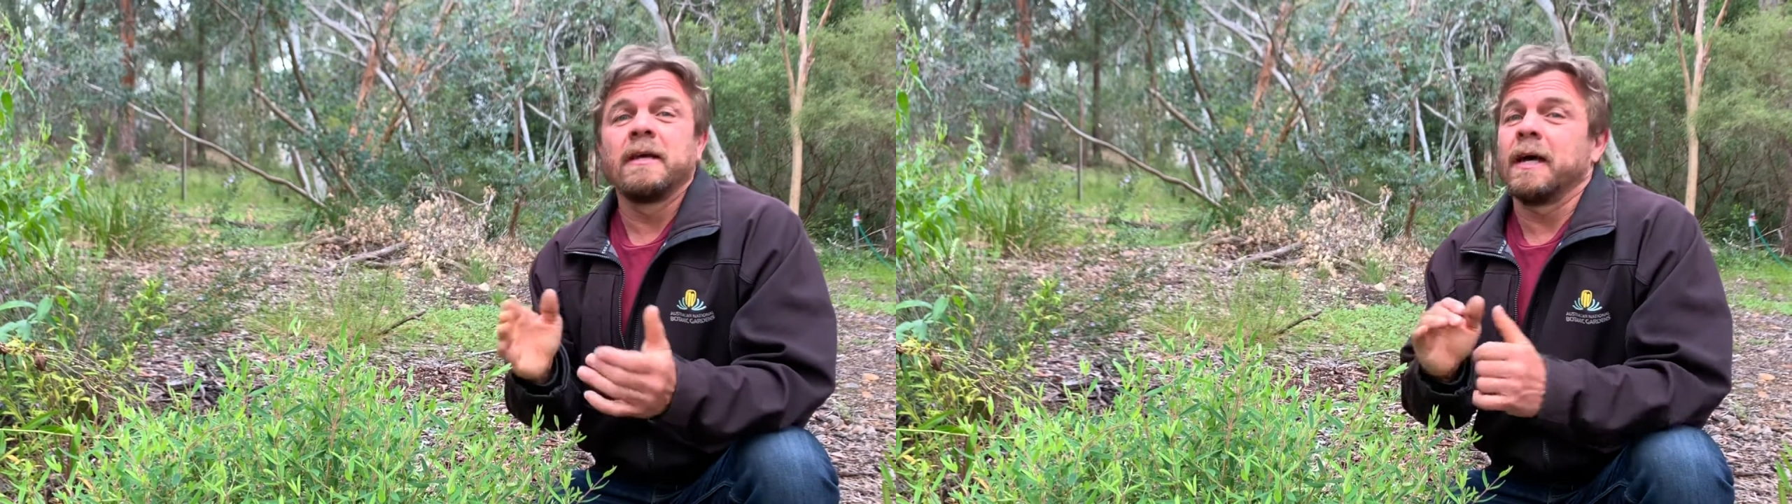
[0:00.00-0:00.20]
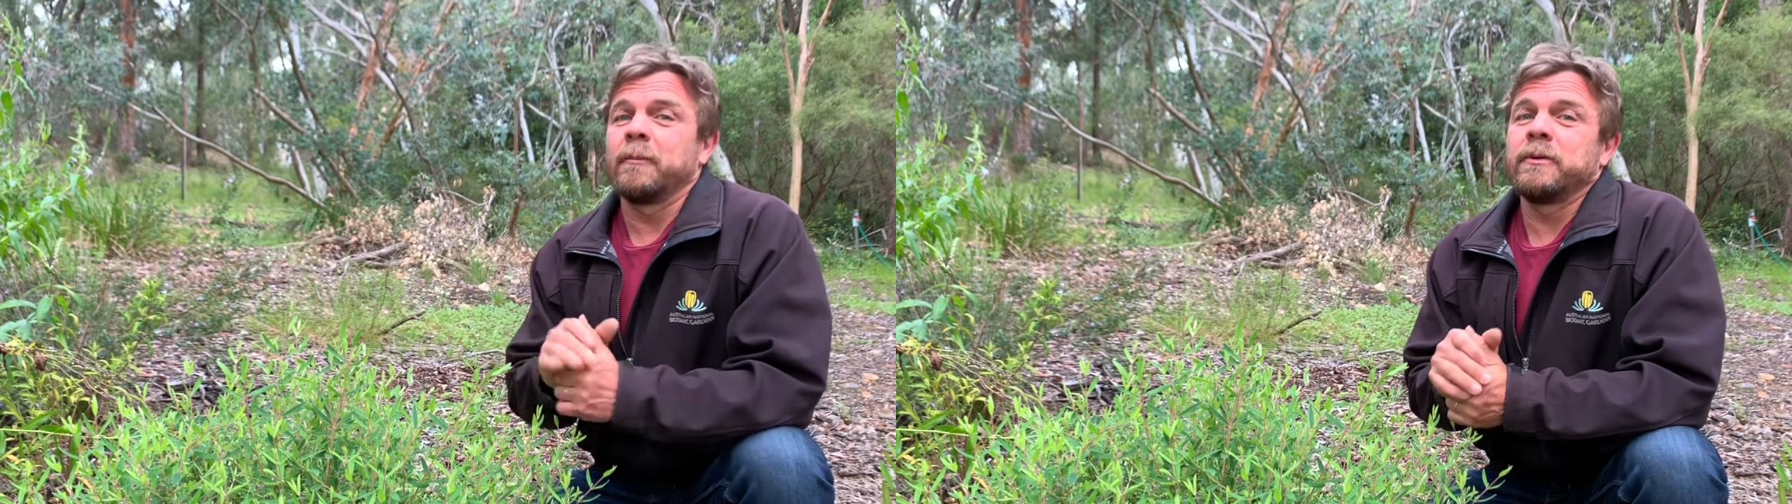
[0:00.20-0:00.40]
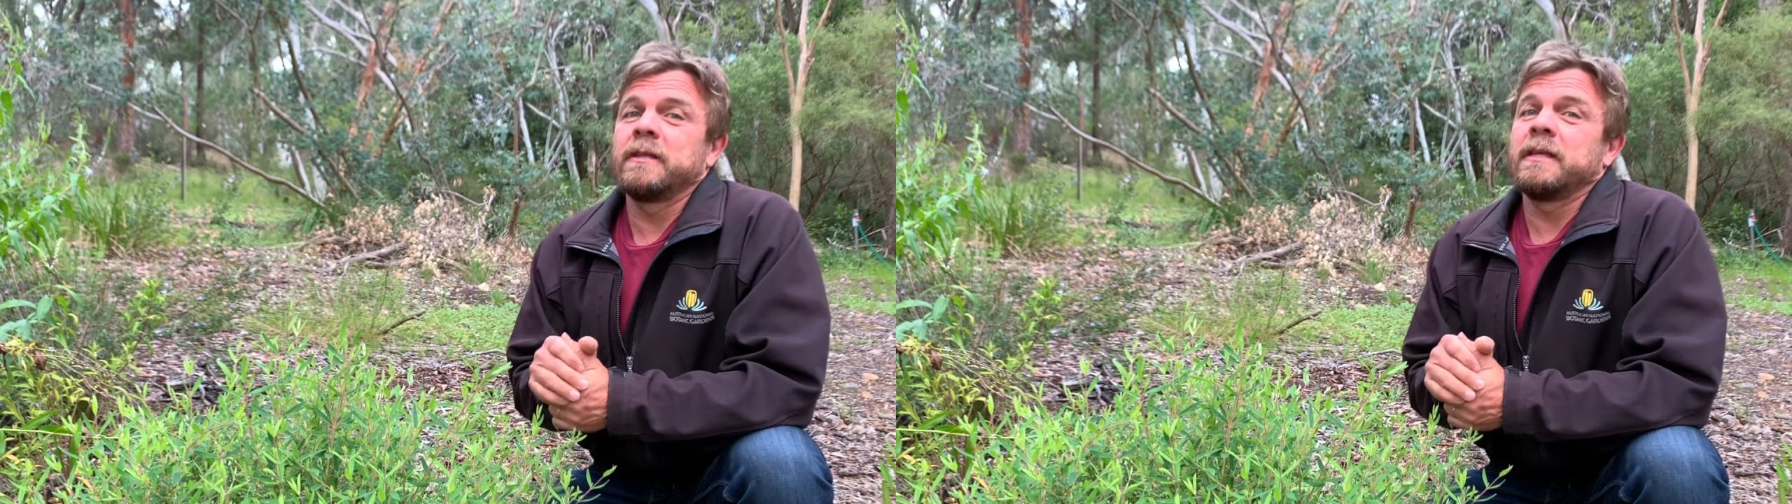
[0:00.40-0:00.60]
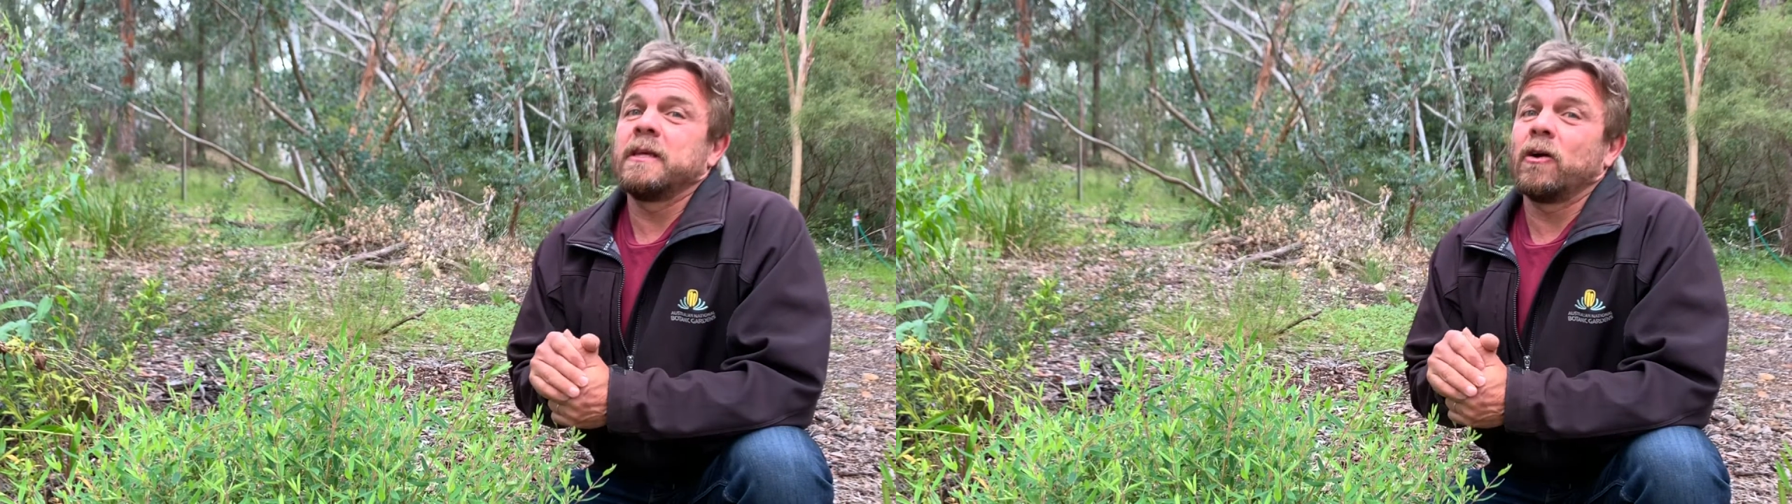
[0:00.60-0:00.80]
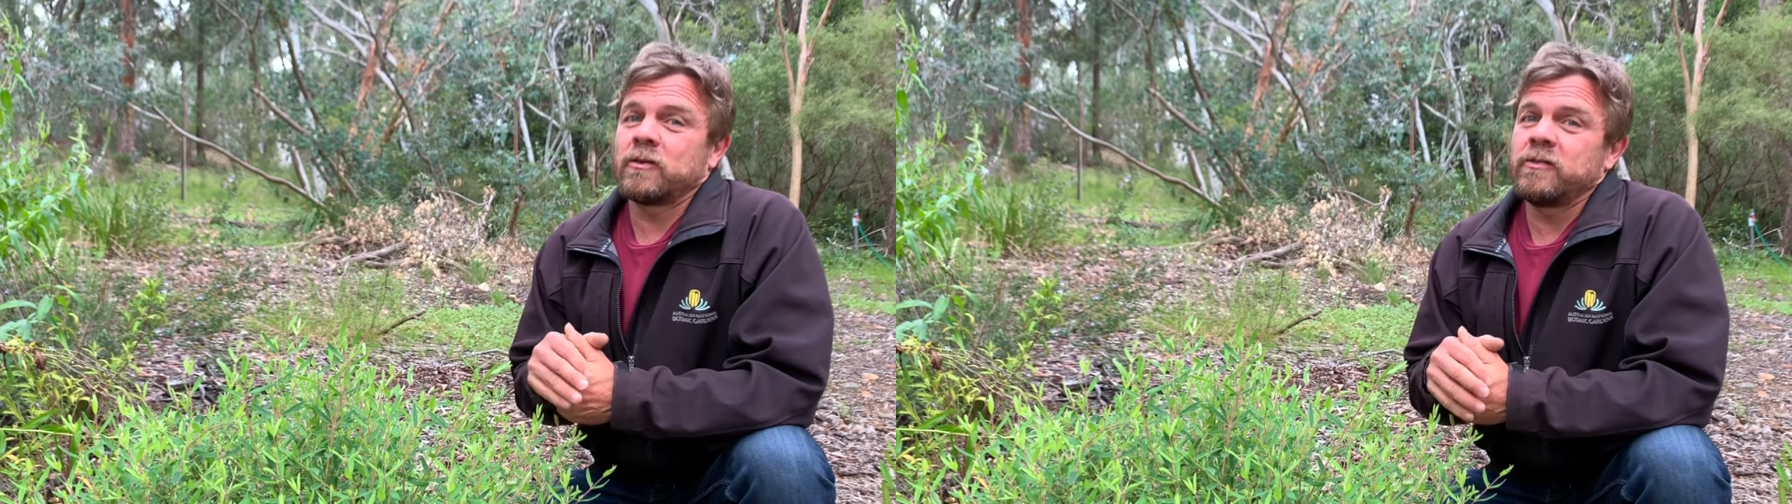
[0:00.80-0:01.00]
up in the
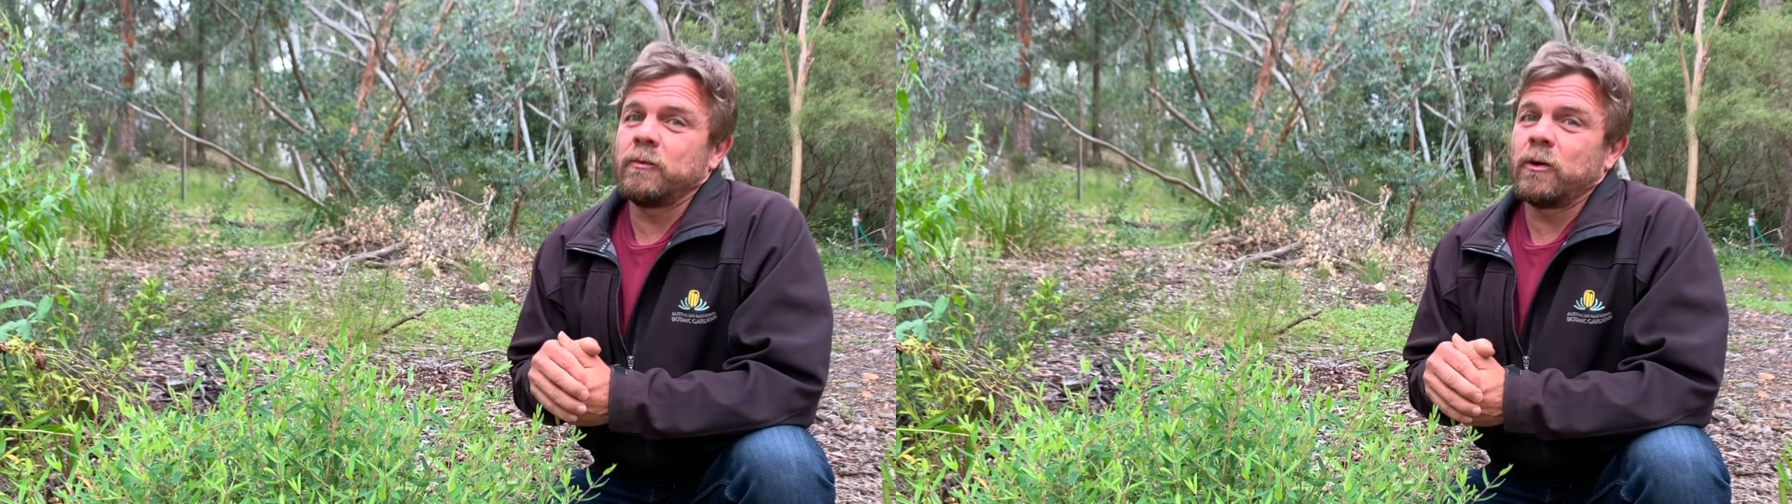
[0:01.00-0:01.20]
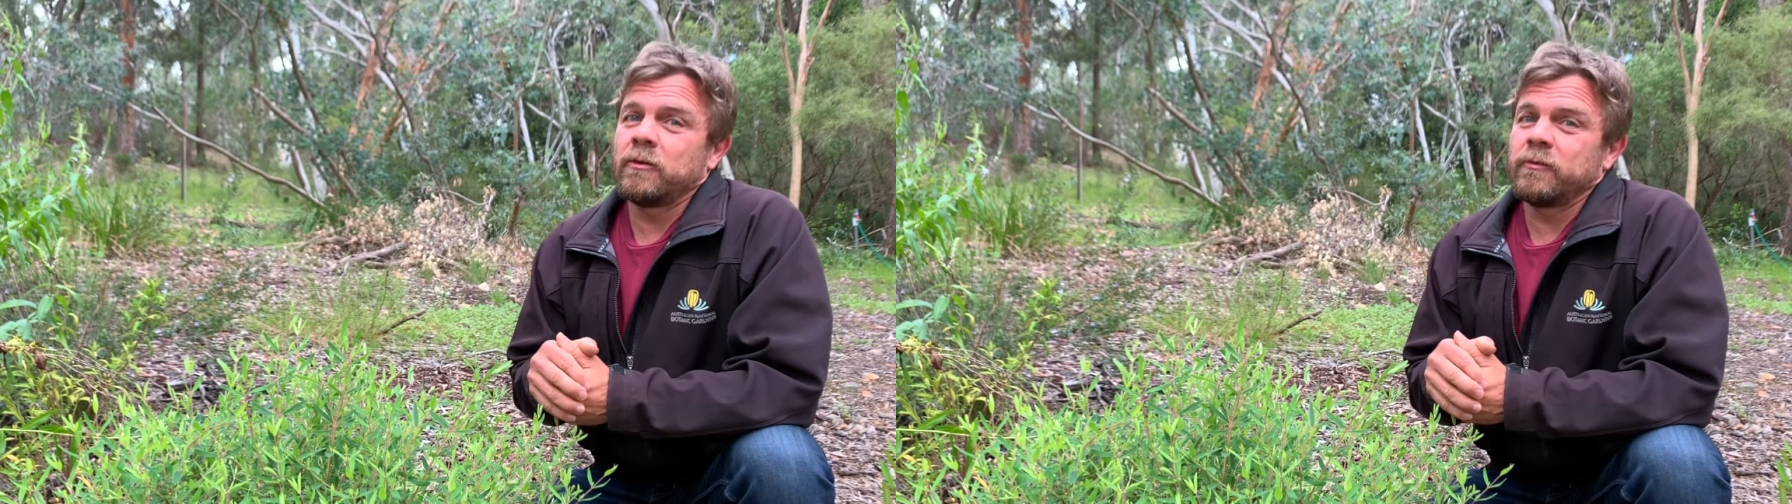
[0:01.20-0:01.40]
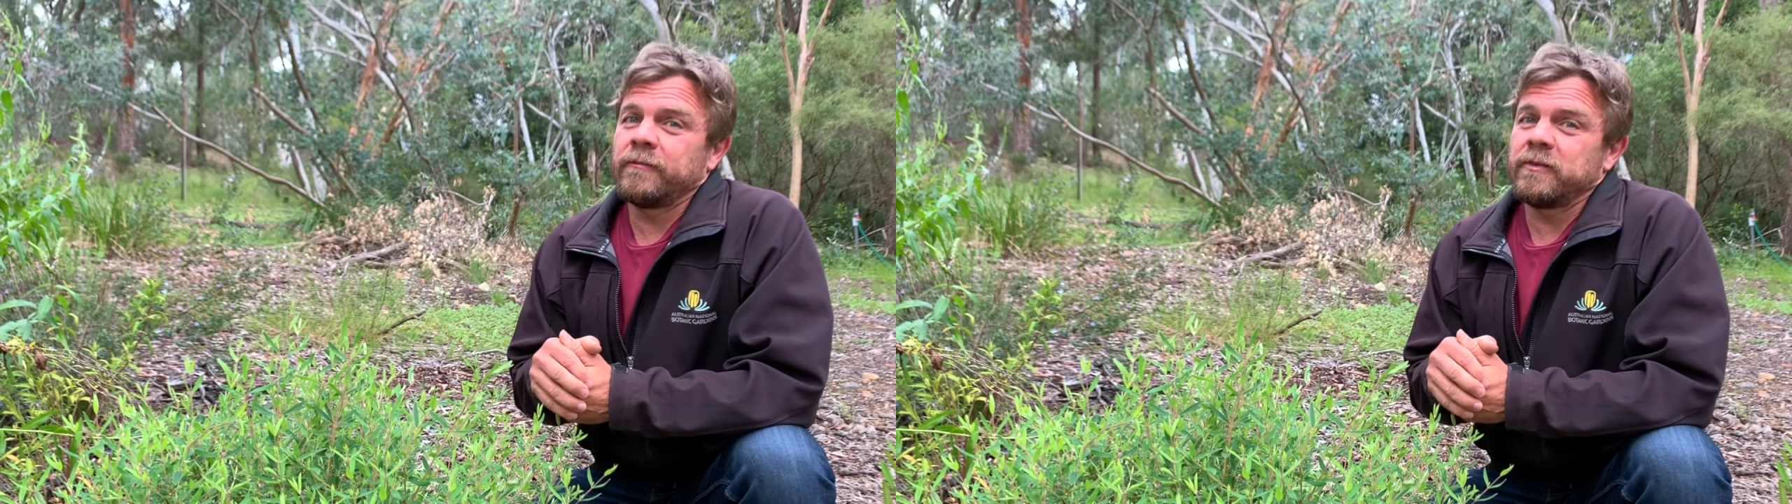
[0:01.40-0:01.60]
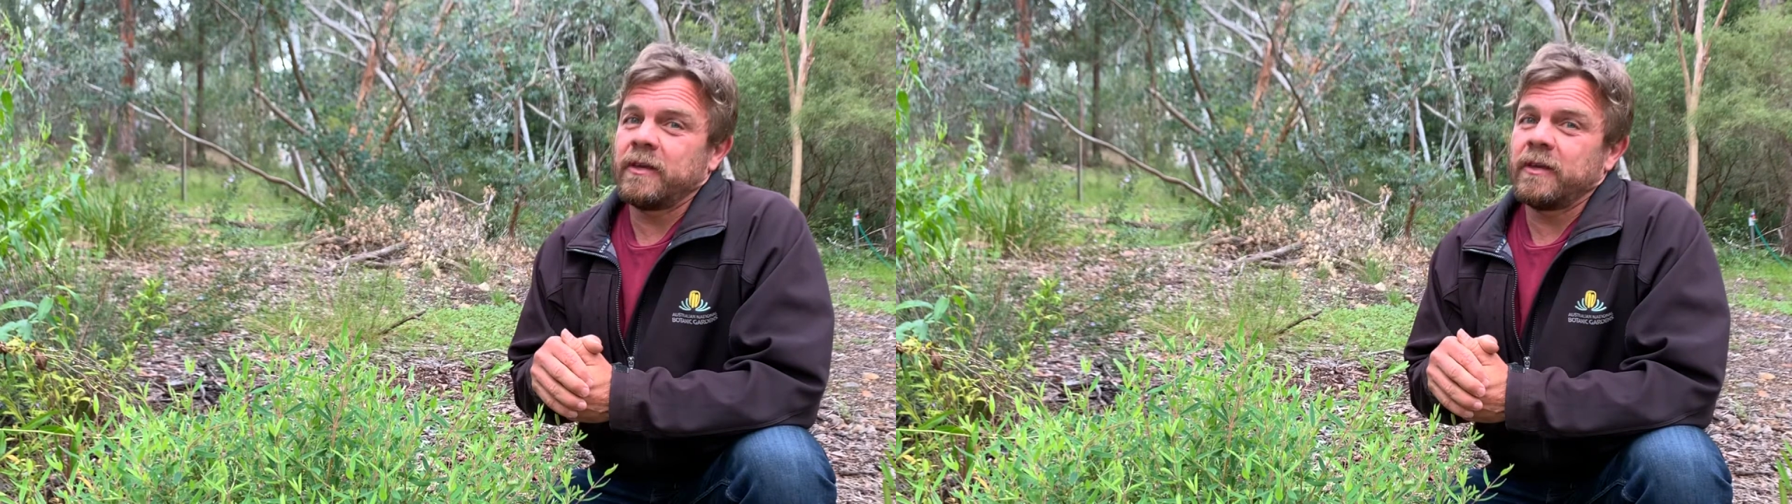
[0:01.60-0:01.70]
Oxy Wild Rivers